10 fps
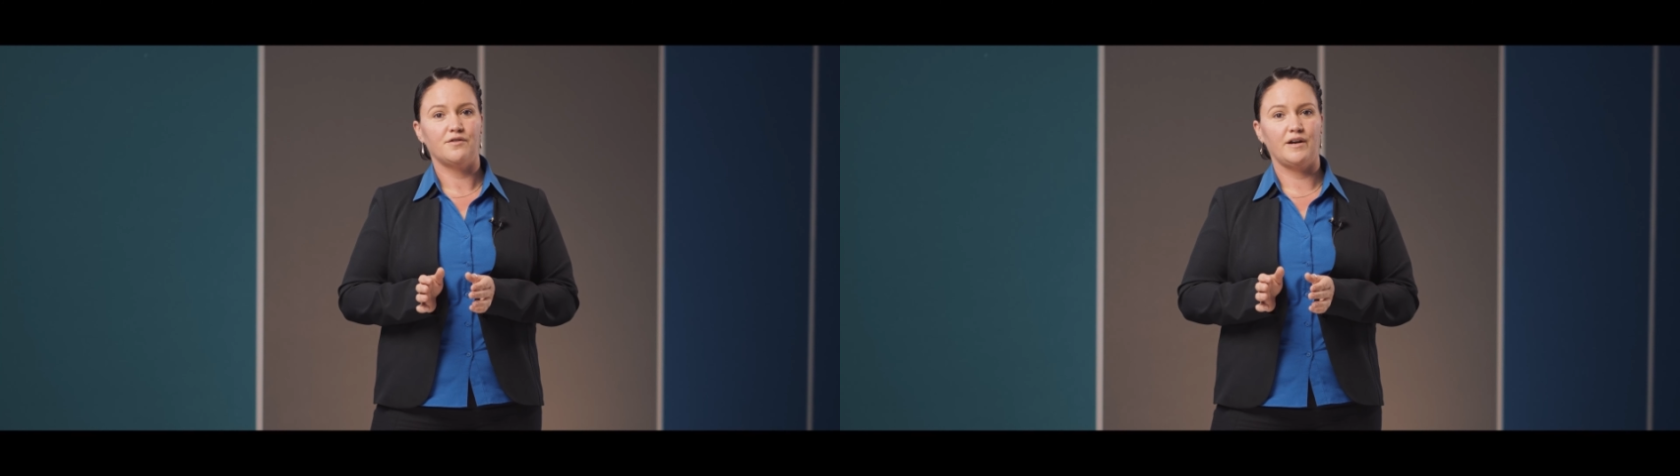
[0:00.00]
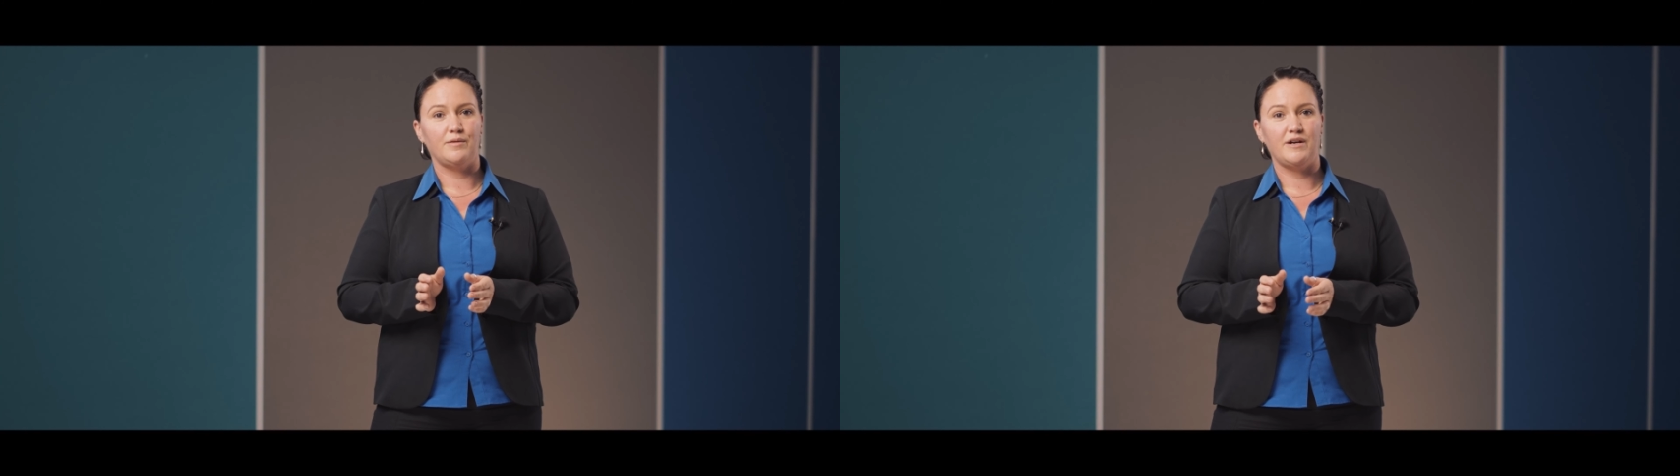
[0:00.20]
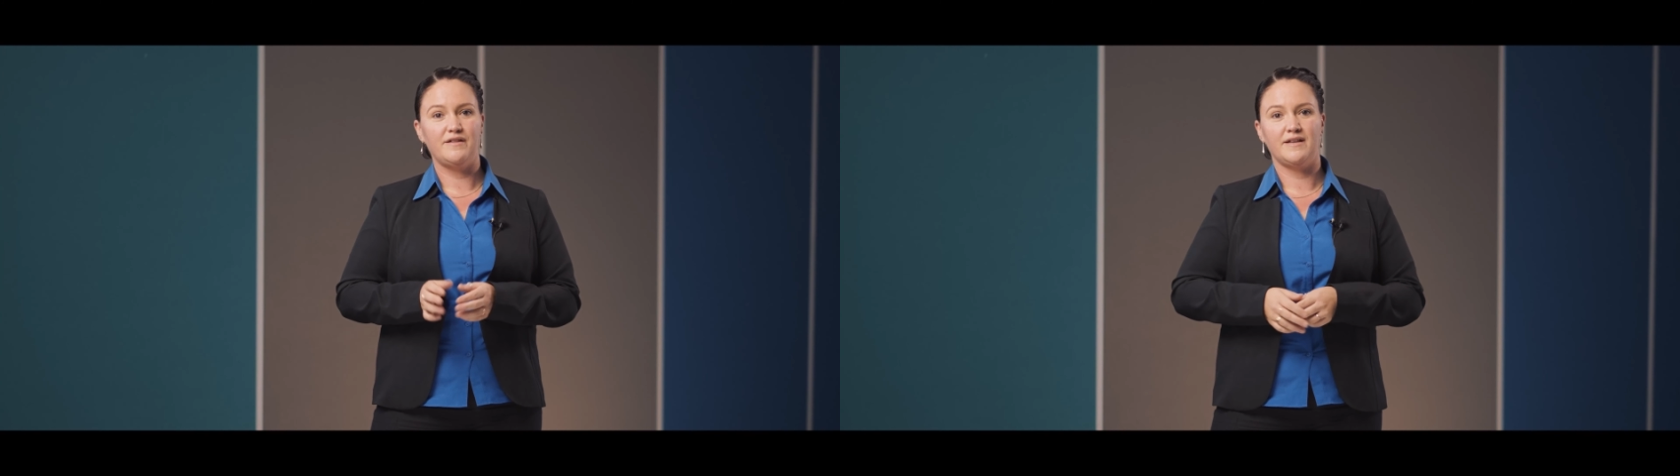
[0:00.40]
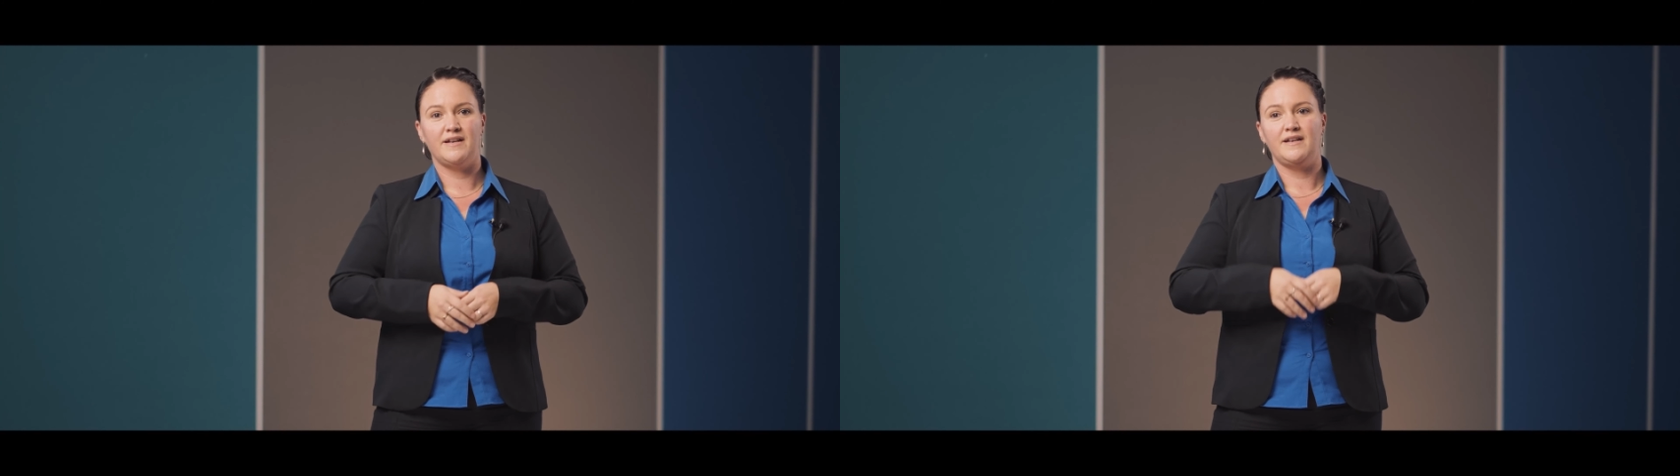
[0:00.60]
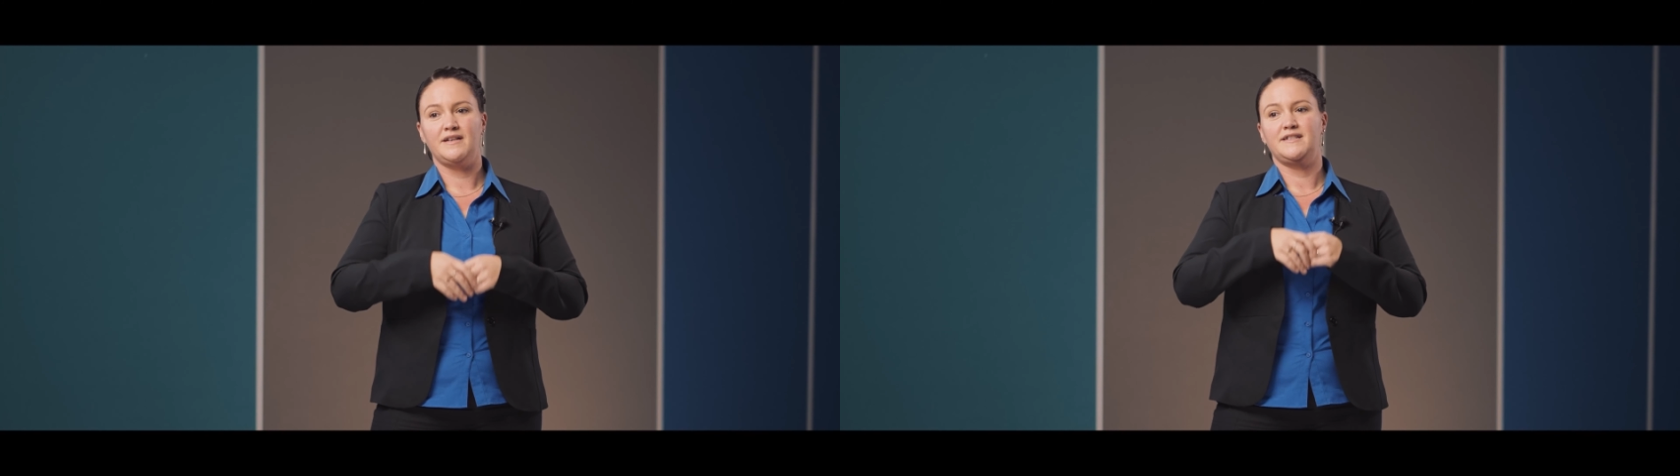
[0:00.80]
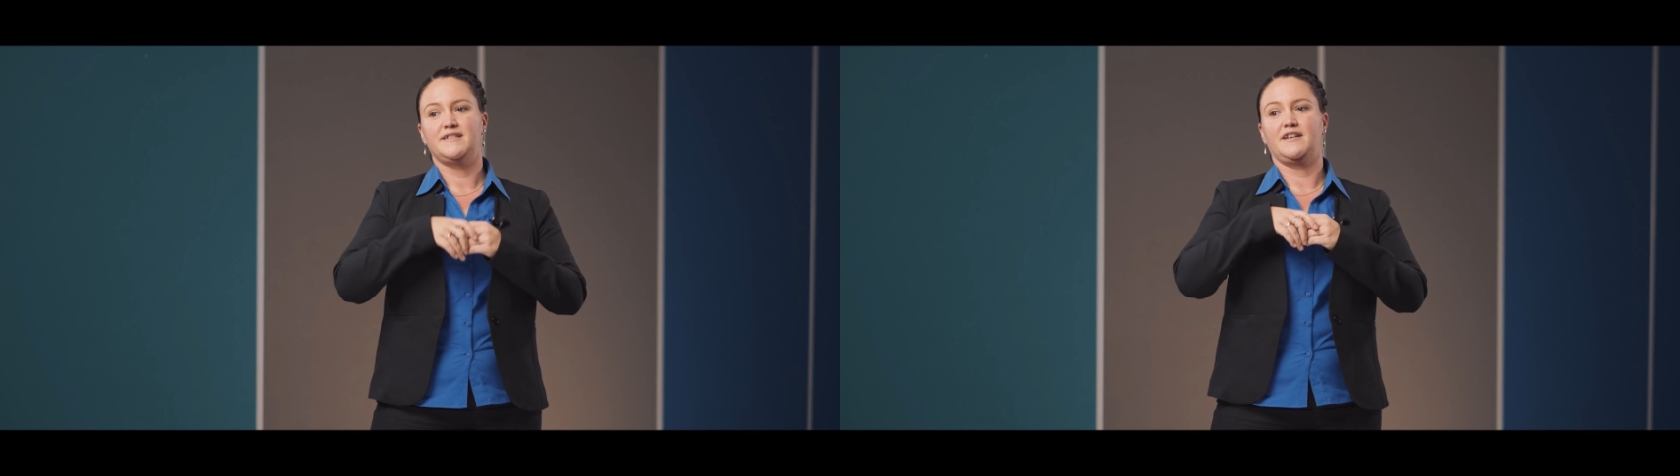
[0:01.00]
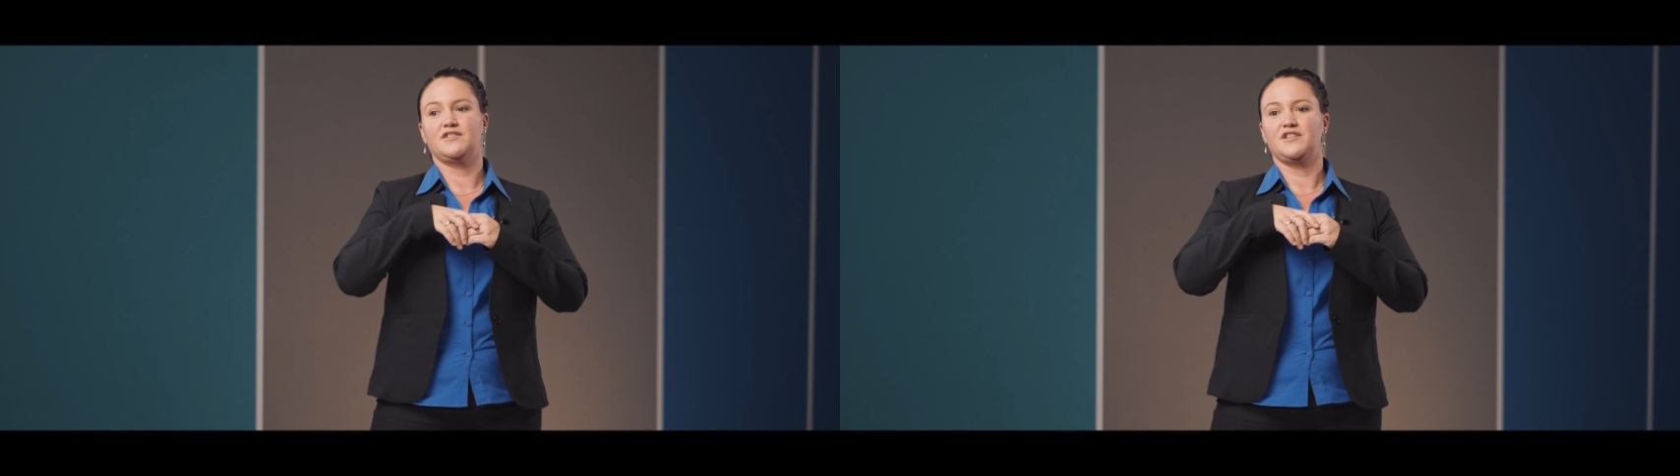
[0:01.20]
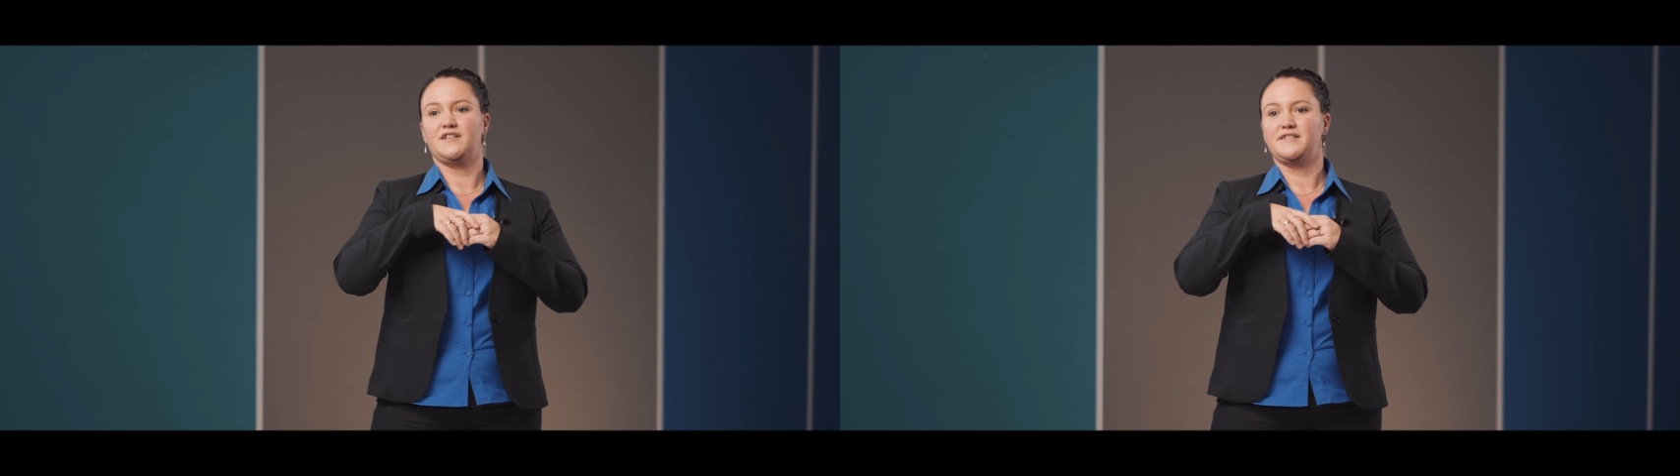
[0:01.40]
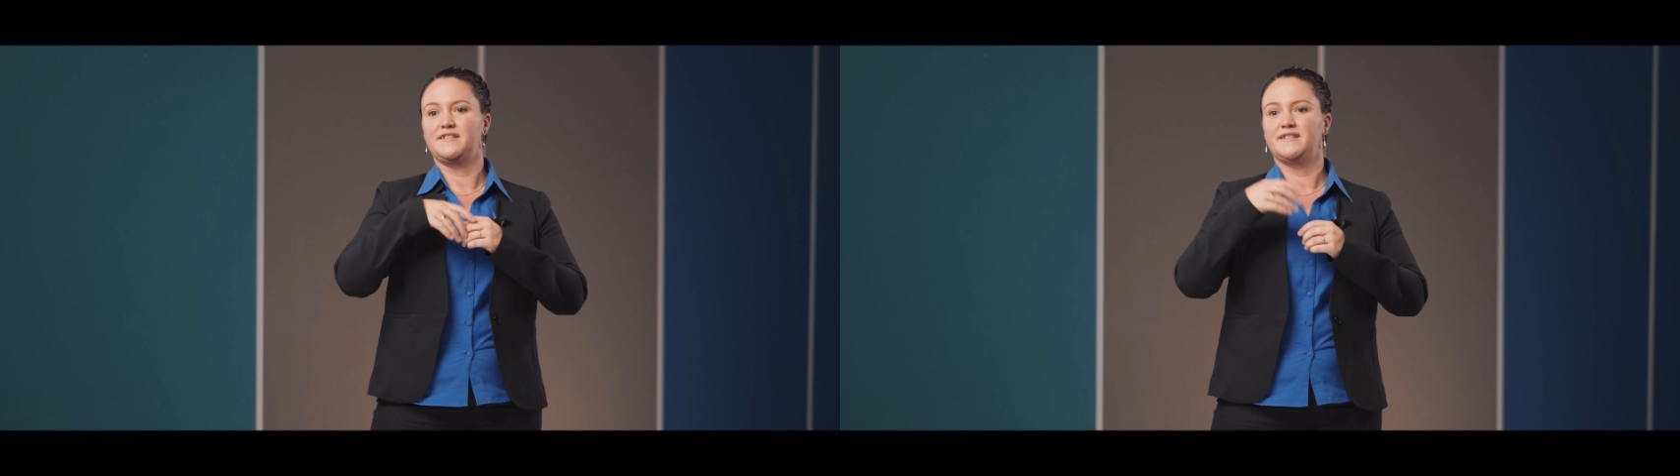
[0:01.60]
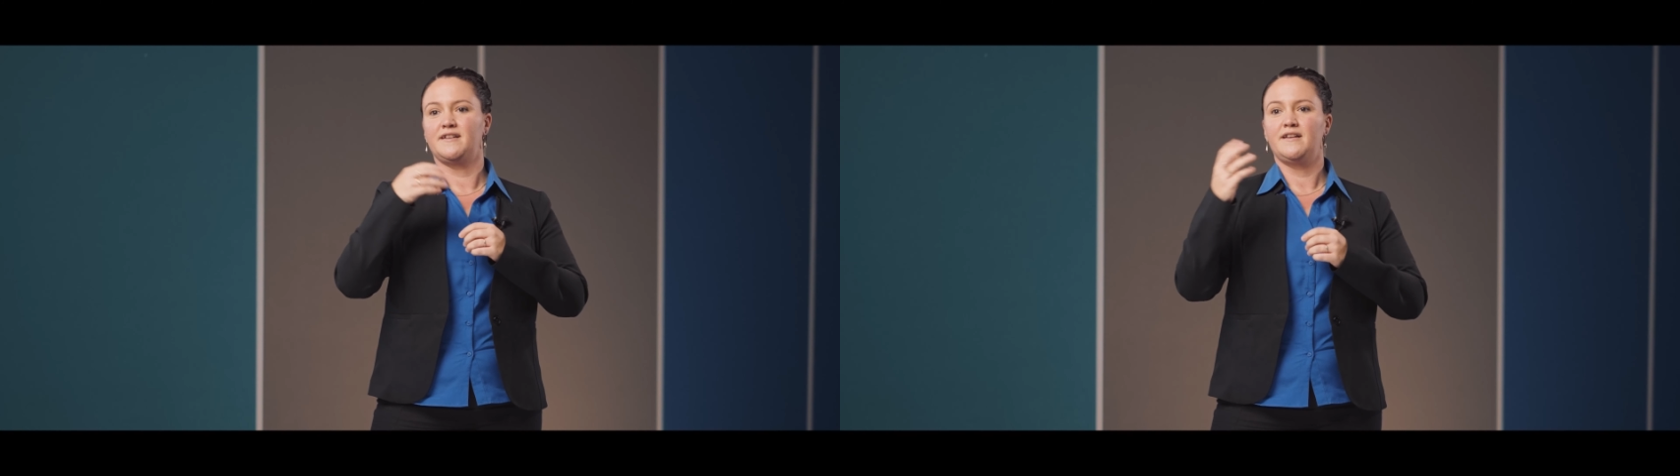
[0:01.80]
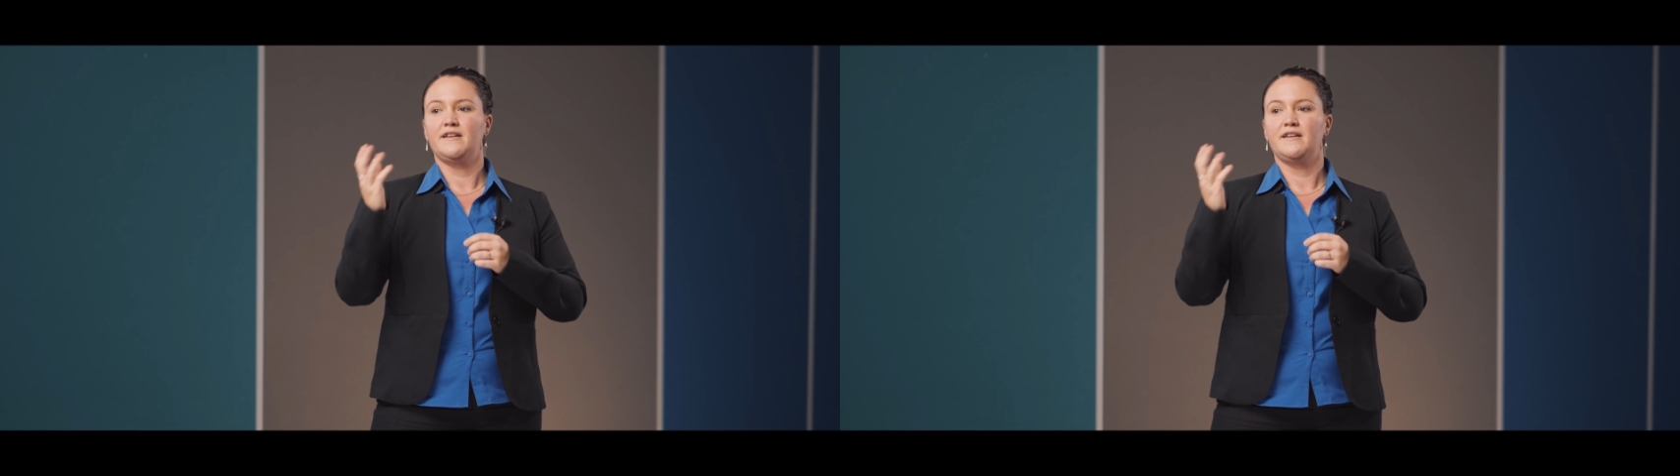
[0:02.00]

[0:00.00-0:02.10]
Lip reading: agree with, such as